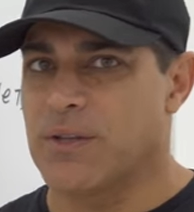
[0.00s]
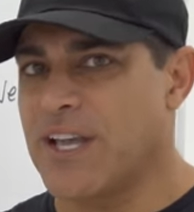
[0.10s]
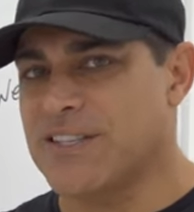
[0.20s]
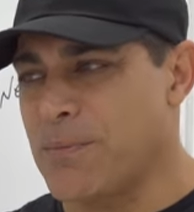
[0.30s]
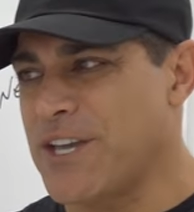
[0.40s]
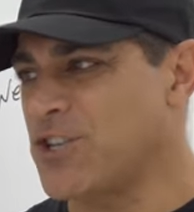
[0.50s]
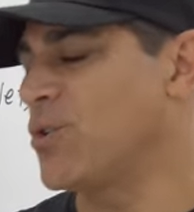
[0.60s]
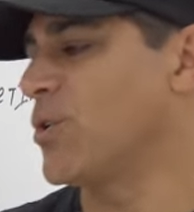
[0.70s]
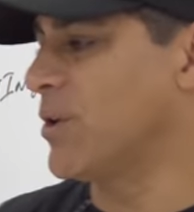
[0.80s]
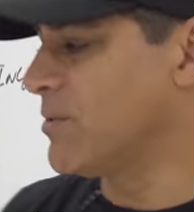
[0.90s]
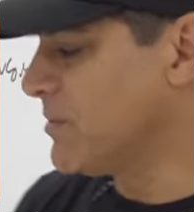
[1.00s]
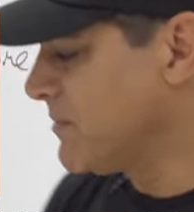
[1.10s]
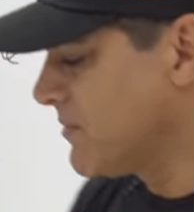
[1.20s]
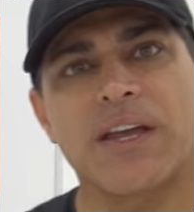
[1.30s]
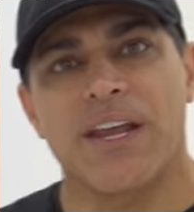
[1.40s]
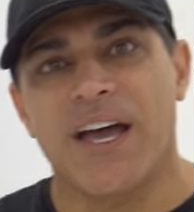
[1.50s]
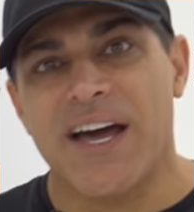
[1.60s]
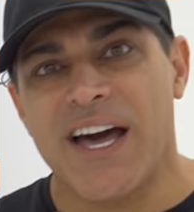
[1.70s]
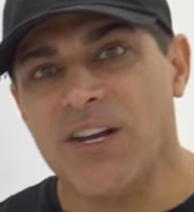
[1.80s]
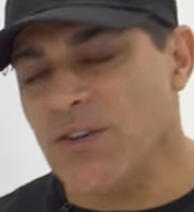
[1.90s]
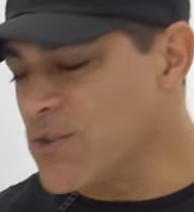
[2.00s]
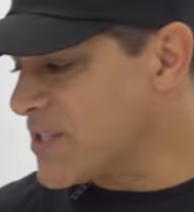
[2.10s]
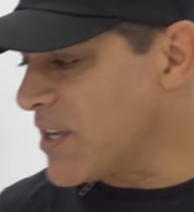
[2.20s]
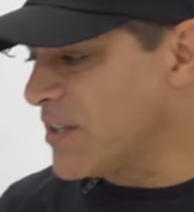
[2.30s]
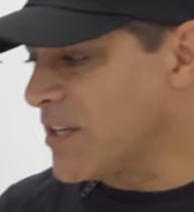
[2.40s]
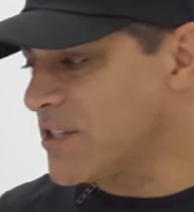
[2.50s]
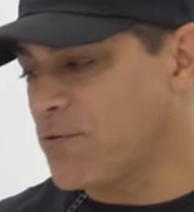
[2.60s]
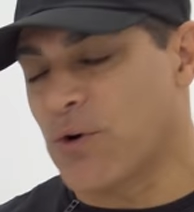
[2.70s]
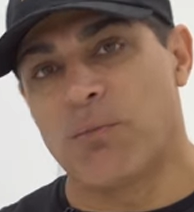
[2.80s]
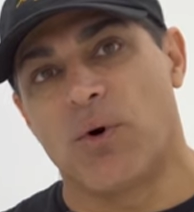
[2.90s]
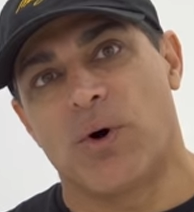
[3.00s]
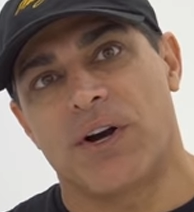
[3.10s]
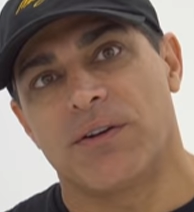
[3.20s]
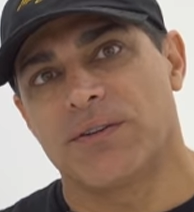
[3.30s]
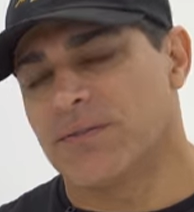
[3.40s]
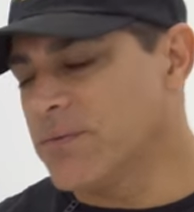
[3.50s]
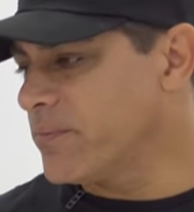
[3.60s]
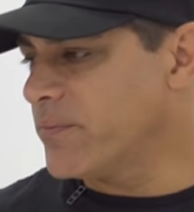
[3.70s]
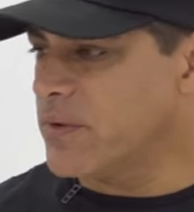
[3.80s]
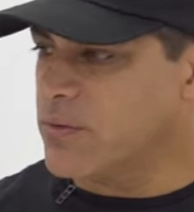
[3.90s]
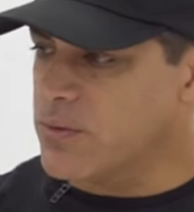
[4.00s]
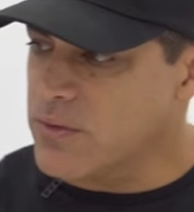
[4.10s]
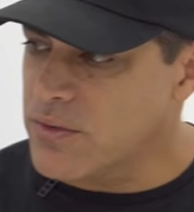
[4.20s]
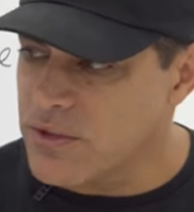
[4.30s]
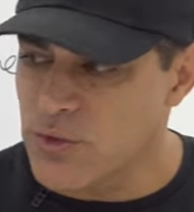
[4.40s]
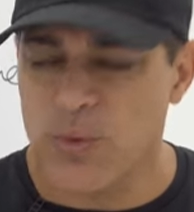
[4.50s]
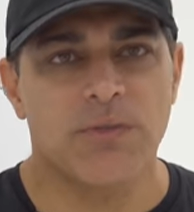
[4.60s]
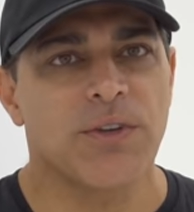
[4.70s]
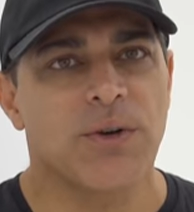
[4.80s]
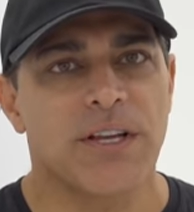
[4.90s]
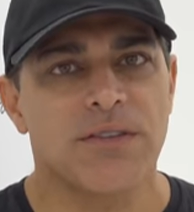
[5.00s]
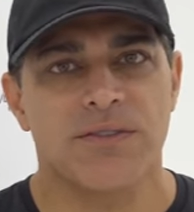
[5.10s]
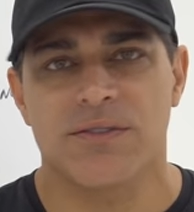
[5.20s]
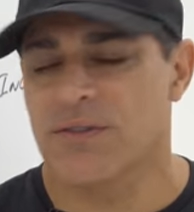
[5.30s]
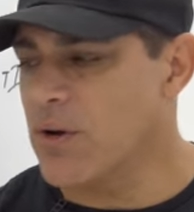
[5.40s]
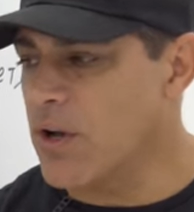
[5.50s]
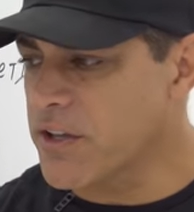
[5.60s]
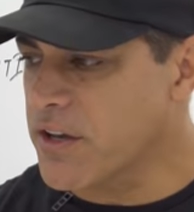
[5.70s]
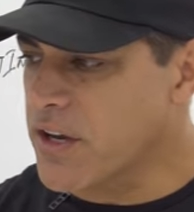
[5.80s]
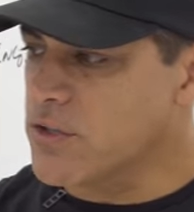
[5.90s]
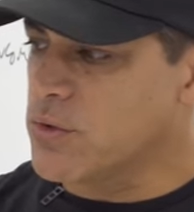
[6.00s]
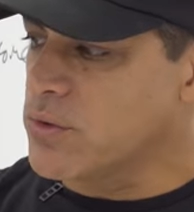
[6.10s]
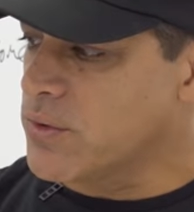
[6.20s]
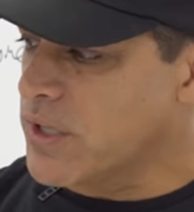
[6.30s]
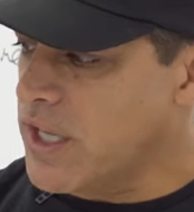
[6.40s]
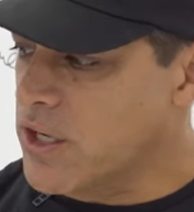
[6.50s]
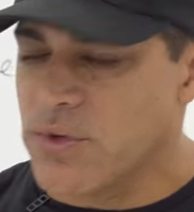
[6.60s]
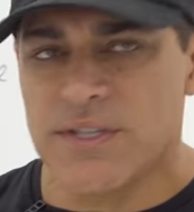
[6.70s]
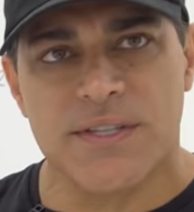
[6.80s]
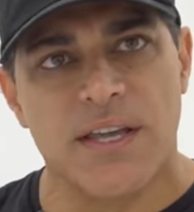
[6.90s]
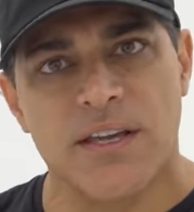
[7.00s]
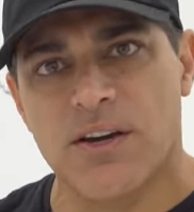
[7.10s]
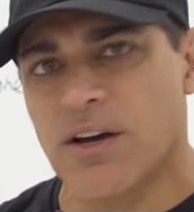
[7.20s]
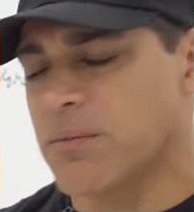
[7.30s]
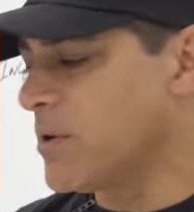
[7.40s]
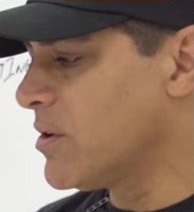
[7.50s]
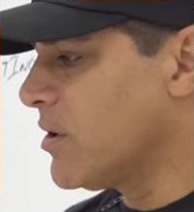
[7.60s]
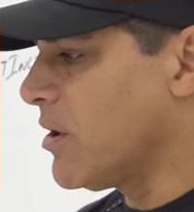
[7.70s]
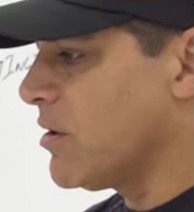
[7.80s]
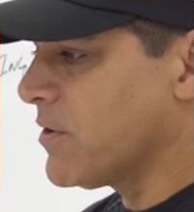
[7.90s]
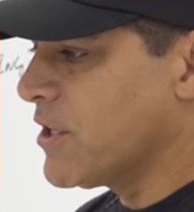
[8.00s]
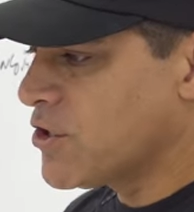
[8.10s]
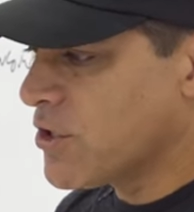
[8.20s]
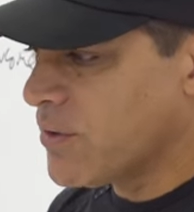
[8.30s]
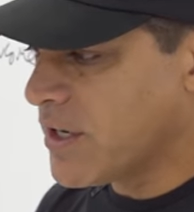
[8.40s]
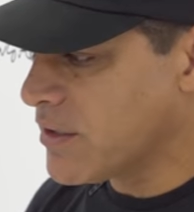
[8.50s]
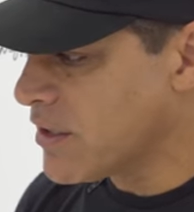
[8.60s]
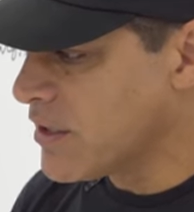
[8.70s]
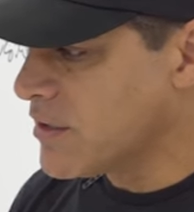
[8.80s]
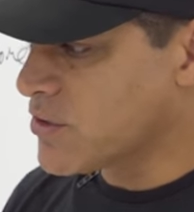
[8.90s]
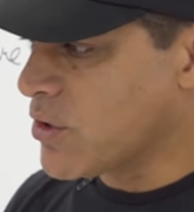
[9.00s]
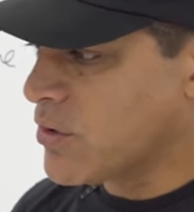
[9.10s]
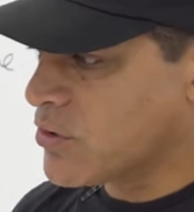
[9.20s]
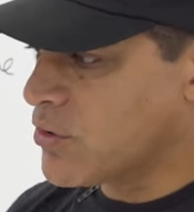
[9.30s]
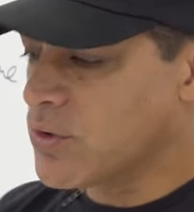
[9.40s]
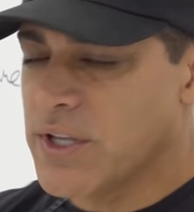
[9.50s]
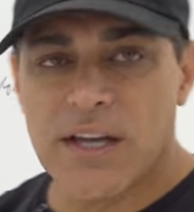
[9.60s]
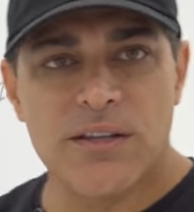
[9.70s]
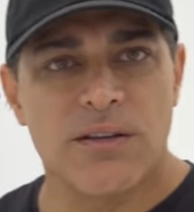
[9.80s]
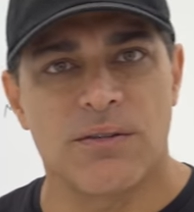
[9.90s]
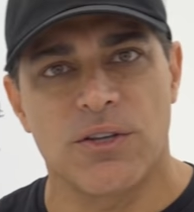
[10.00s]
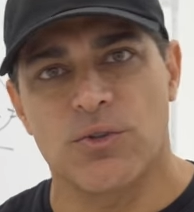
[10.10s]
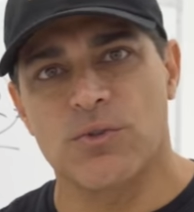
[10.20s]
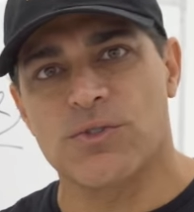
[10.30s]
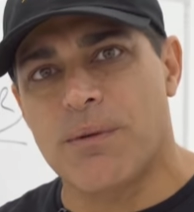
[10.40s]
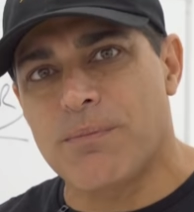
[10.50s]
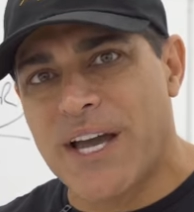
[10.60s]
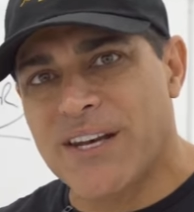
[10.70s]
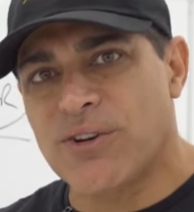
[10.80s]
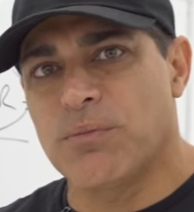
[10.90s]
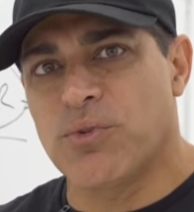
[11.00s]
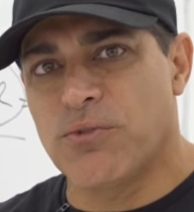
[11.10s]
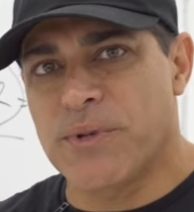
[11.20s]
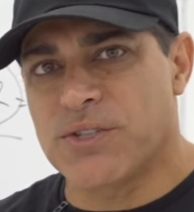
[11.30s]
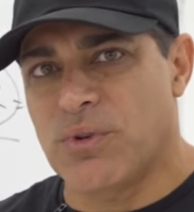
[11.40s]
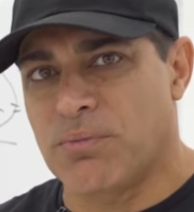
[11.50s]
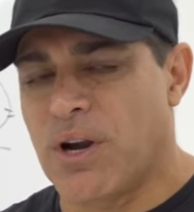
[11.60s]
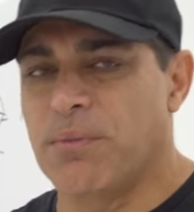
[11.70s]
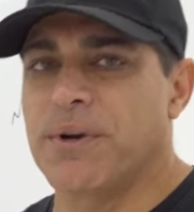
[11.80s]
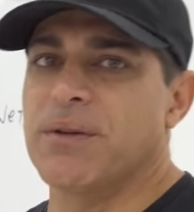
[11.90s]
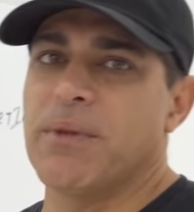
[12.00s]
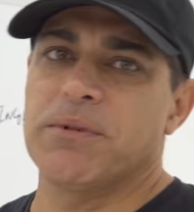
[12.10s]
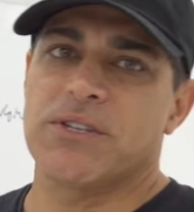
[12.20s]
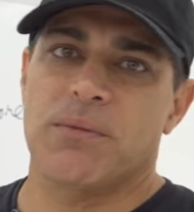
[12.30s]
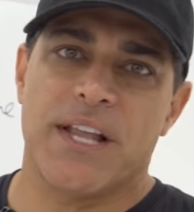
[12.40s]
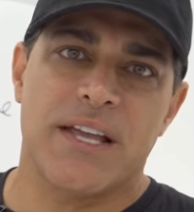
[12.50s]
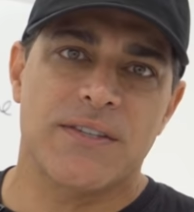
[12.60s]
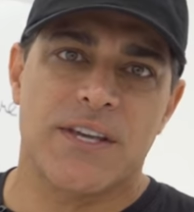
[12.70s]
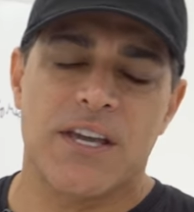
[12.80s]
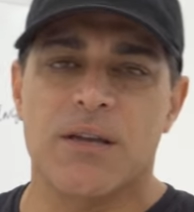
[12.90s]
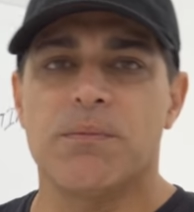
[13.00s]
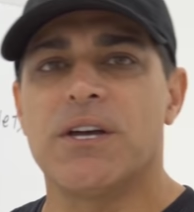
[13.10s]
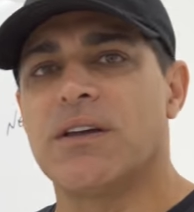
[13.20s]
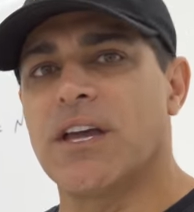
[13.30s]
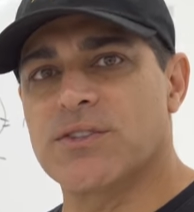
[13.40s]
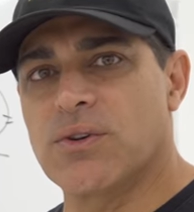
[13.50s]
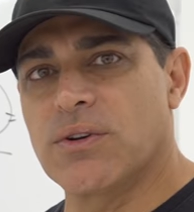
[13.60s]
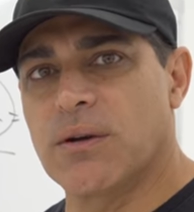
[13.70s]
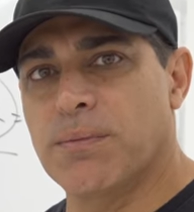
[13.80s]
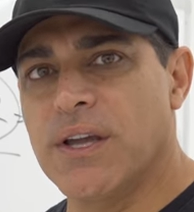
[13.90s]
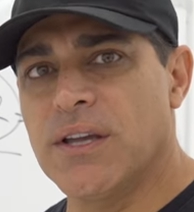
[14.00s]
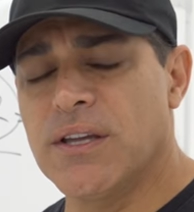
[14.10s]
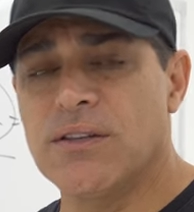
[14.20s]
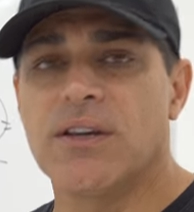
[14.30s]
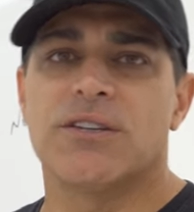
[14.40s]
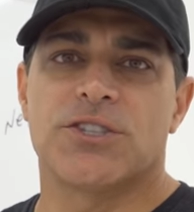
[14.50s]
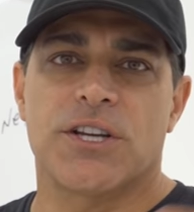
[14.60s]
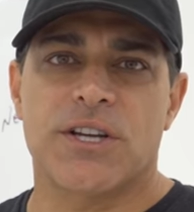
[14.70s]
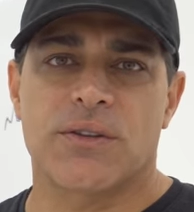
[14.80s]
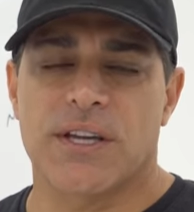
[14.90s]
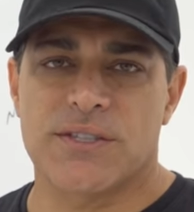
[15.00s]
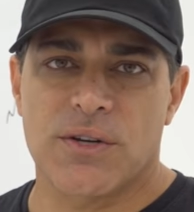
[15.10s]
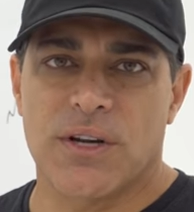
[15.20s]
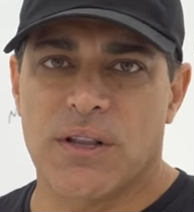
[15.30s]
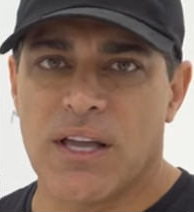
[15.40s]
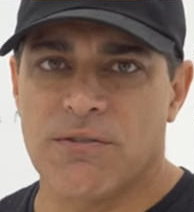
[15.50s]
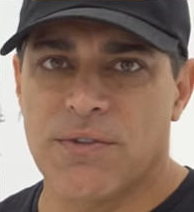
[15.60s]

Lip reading: that's a major no-no. And now, how do you sell this for more? 12 units, all you gotta do, increase the income of each unit. So to do that, you do some minor improvements to the property. Maybe some landscape, exterior paint, change out the exterior light